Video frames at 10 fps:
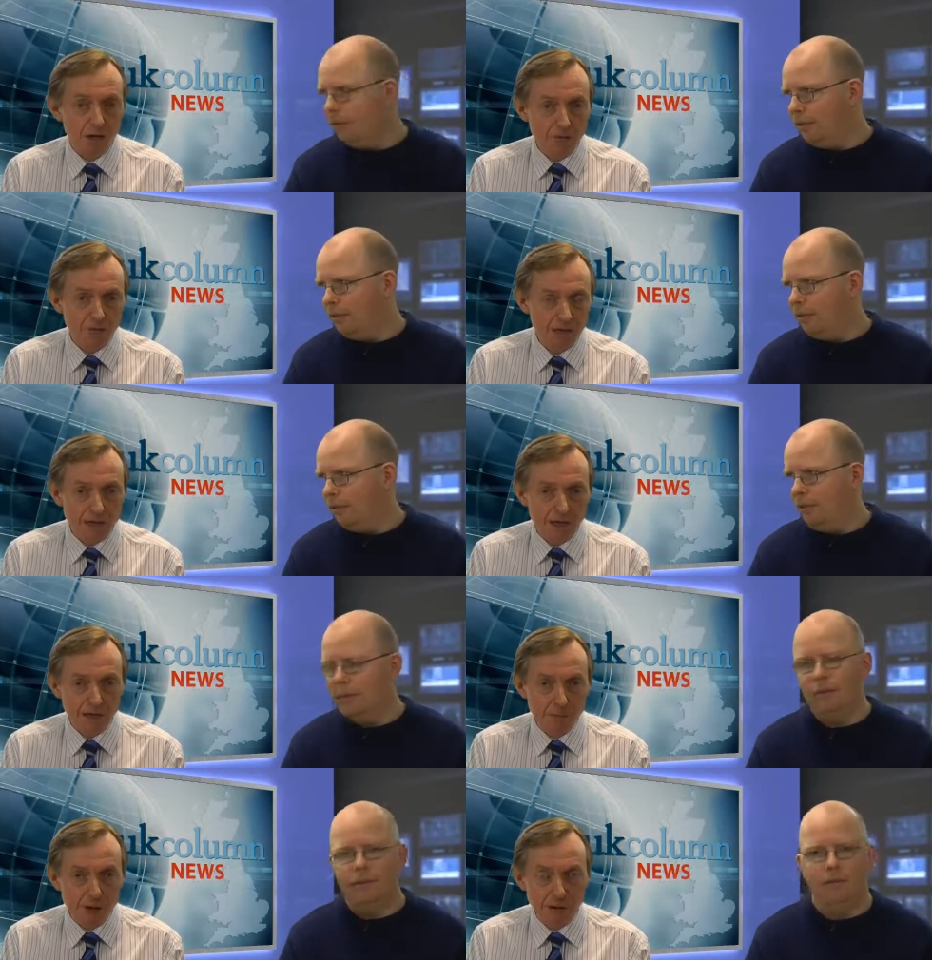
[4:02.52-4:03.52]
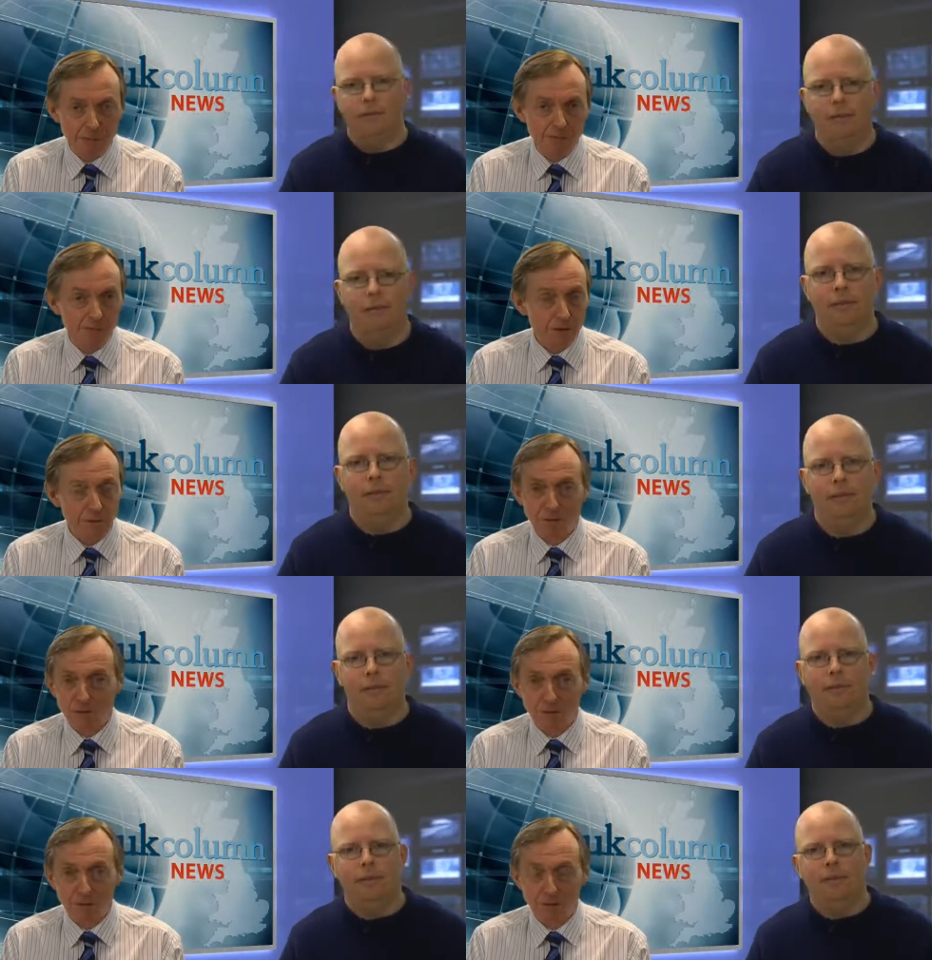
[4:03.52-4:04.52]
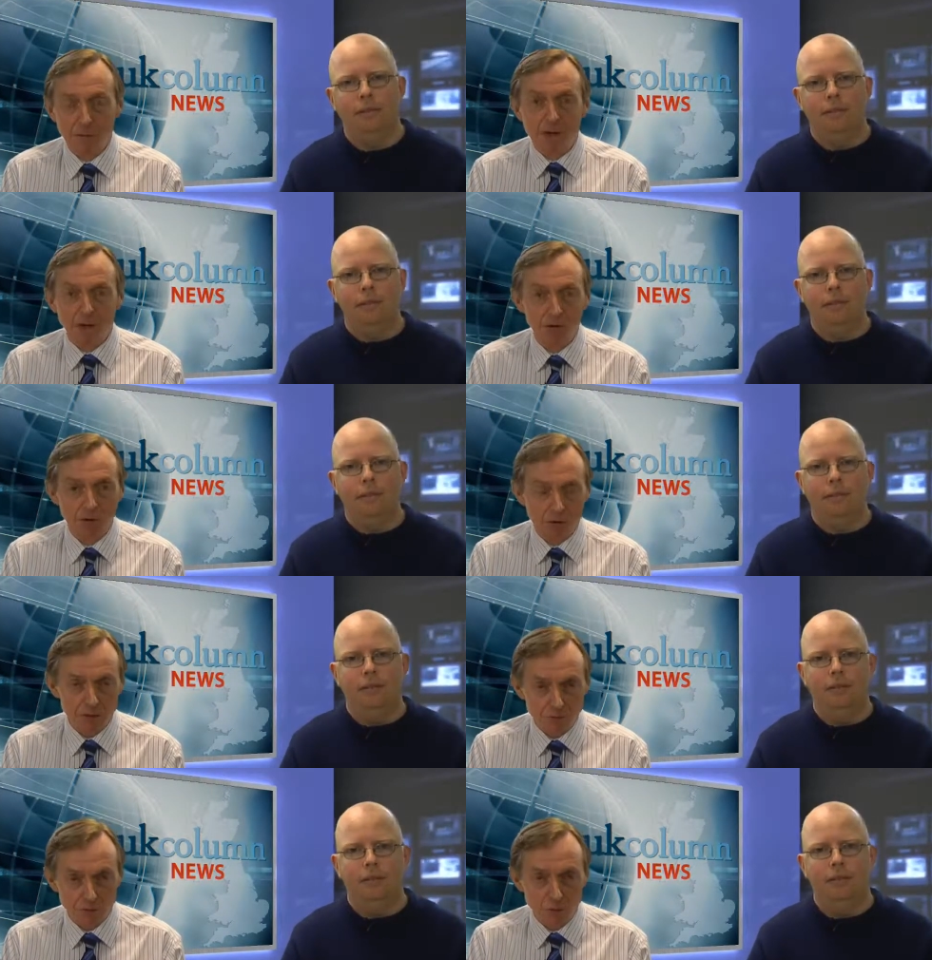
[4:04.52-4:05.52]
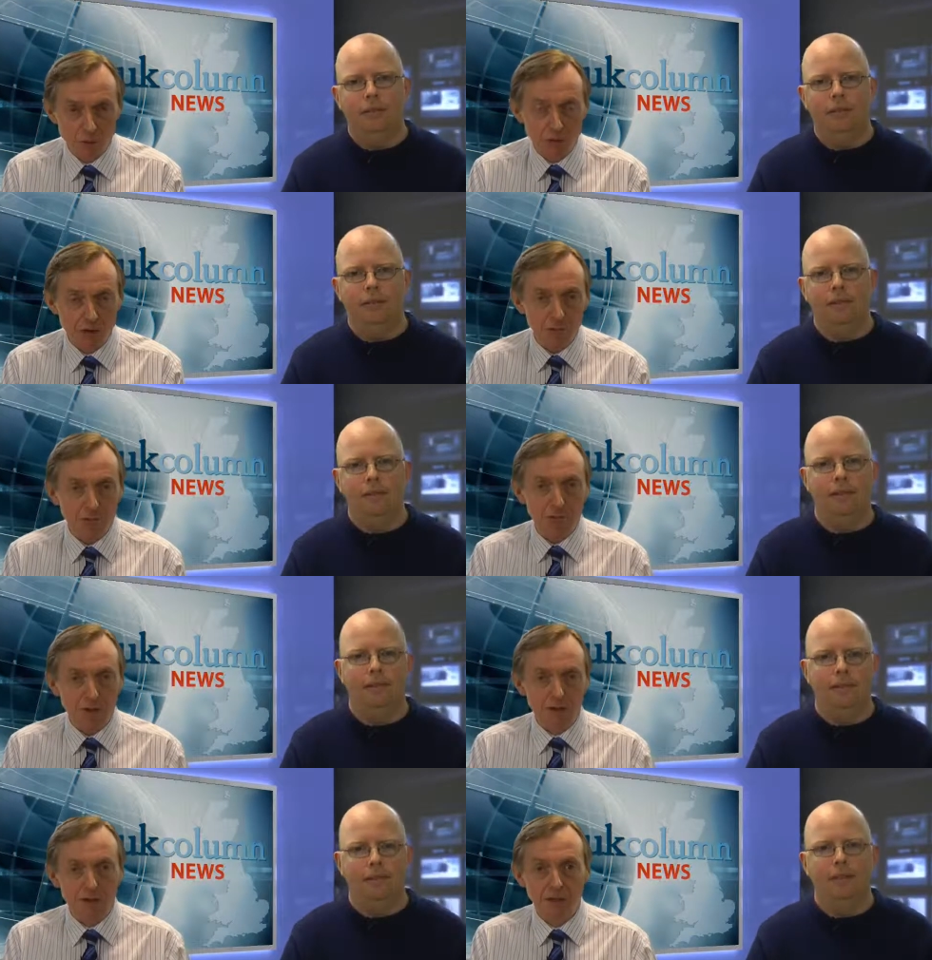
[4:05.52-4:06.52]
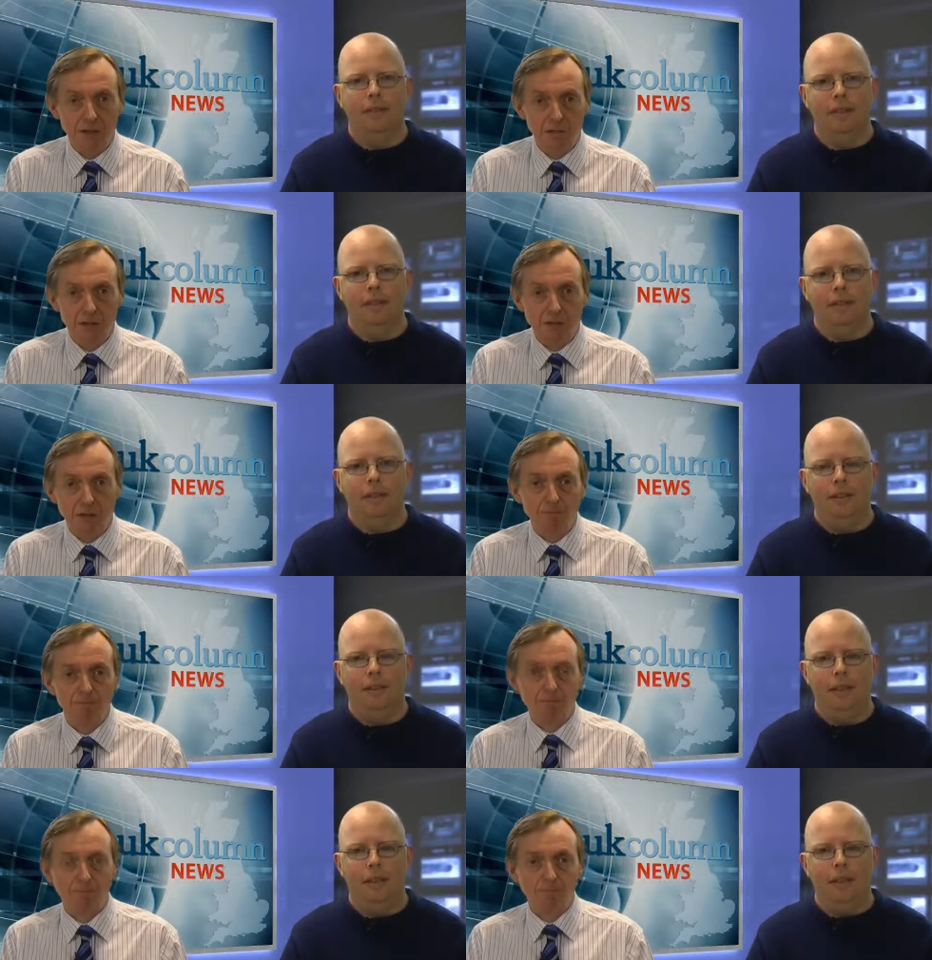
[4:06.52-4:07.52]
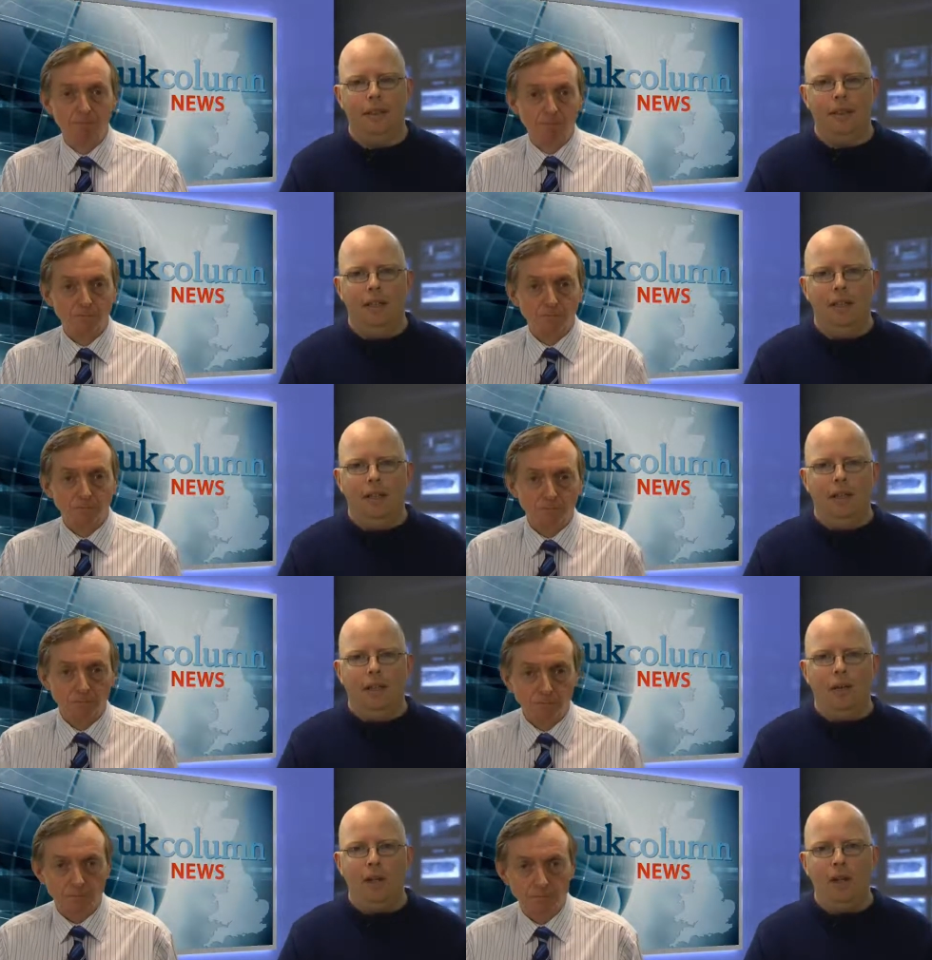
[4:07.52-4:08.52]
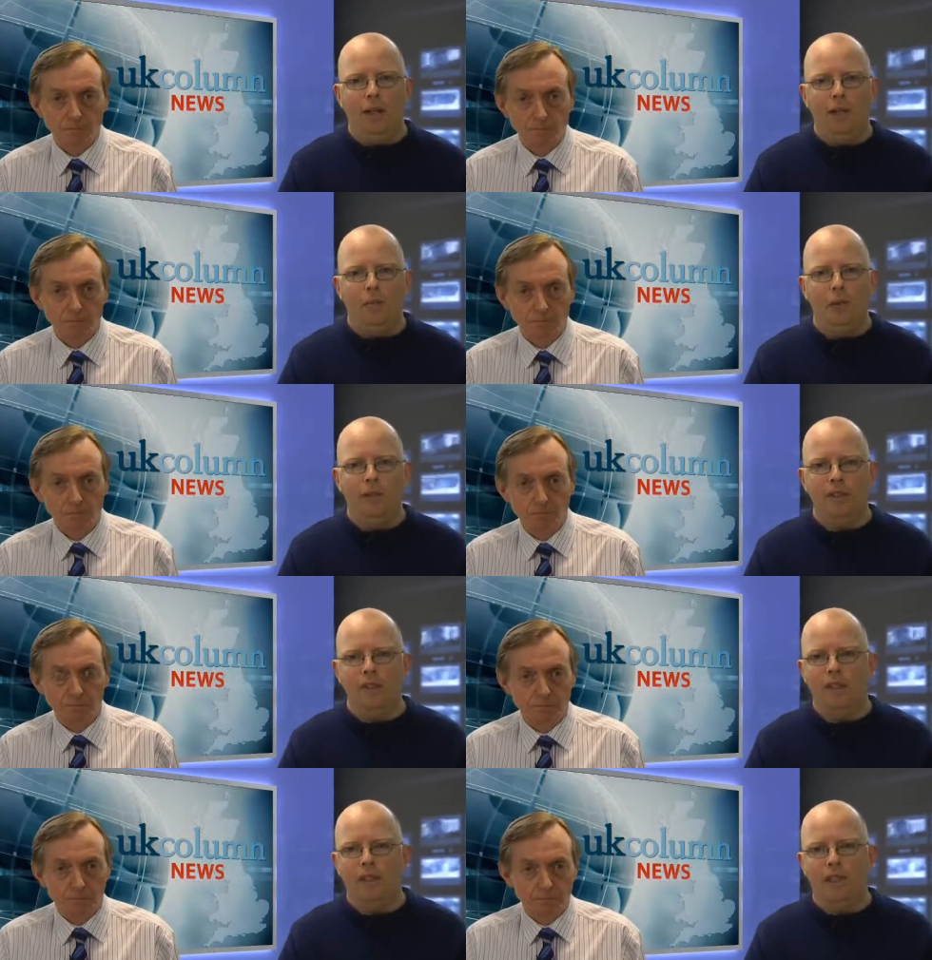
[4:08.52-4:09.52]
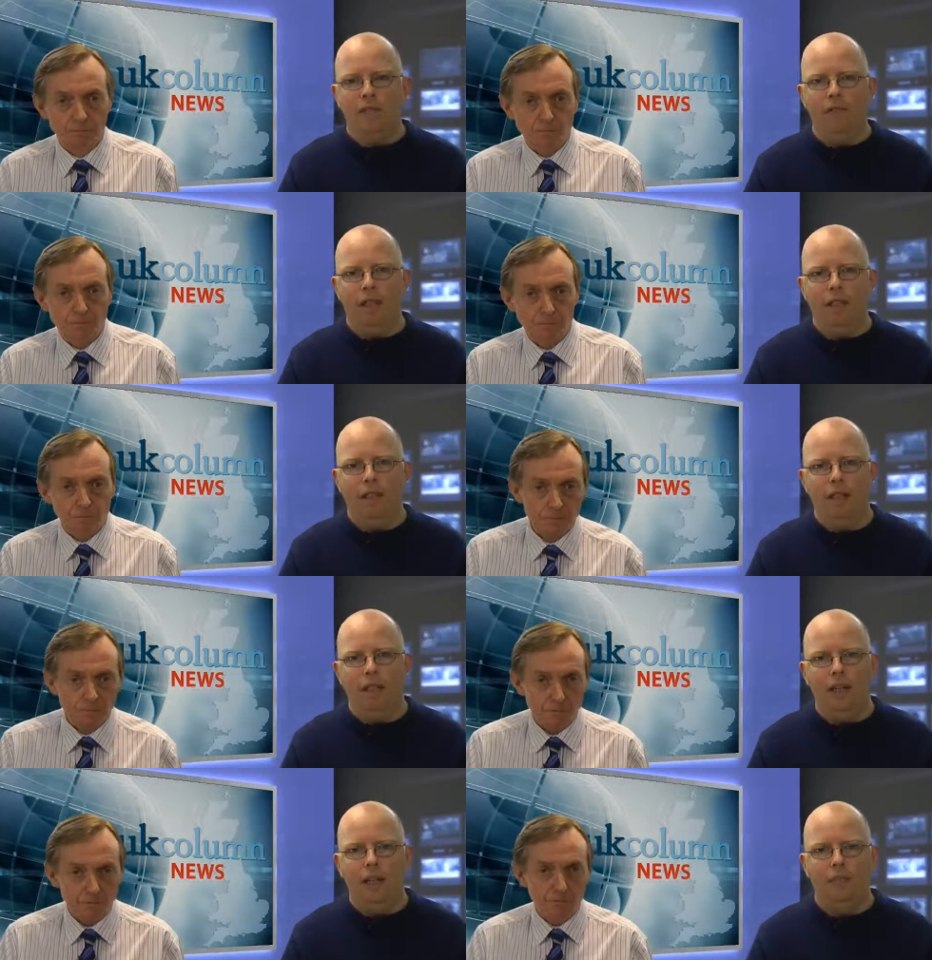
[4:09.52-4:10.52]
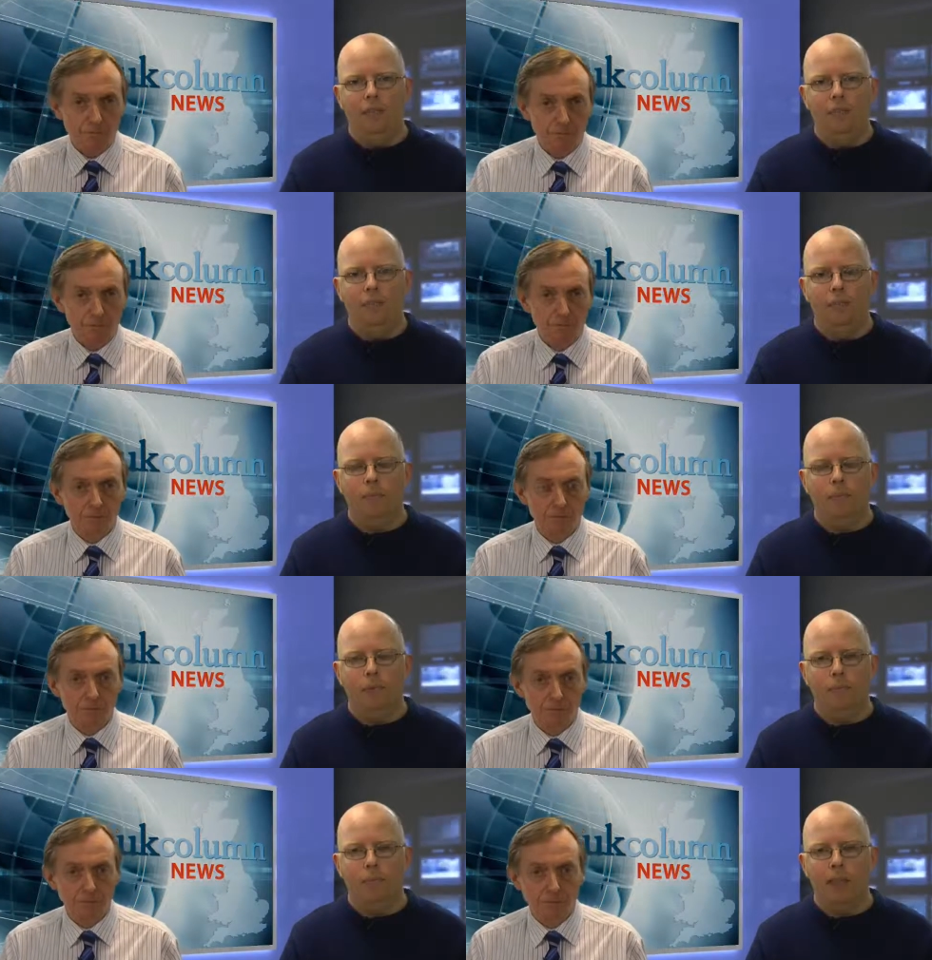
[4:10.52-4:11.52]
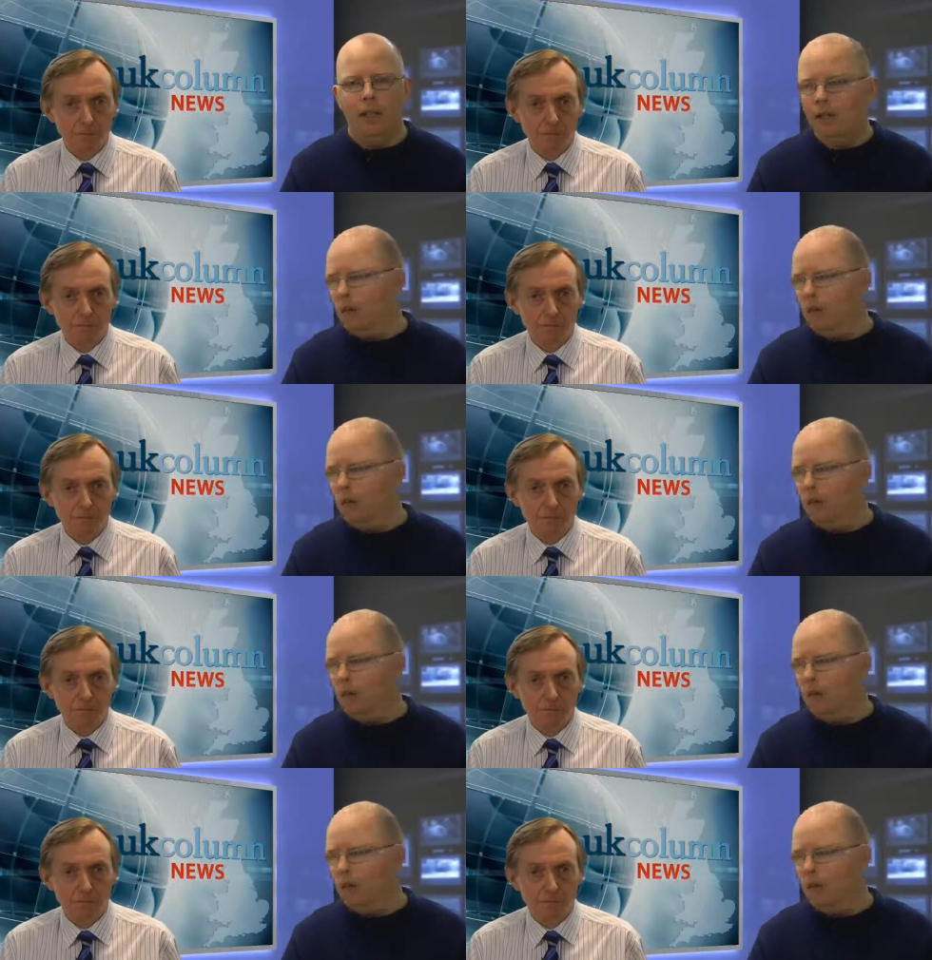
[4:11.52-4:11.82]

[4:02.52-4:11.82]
Speaker 1: done, the Daily Mail for the best dross reporting we've seen in some time.
Speaker 2: Okay, more serious stuff then. Uh, Mikhail